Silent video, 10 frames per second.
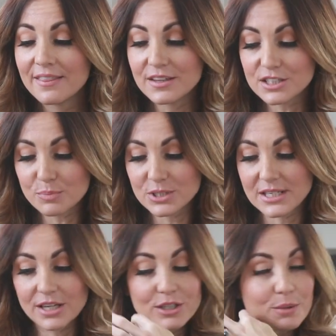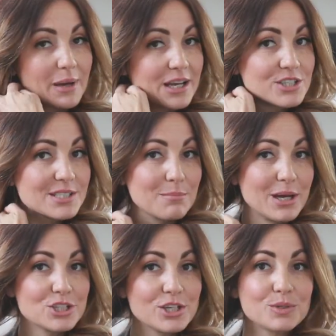This particular batch, as I
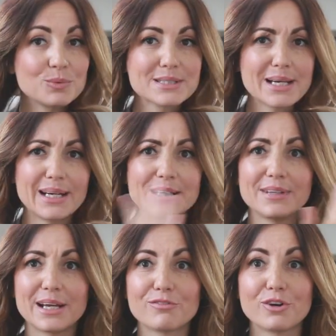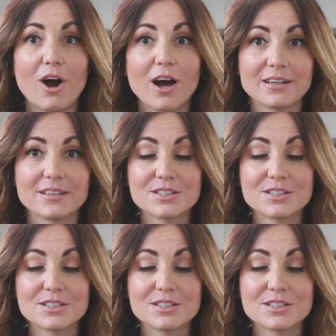mentioned, was kind of like forgotten.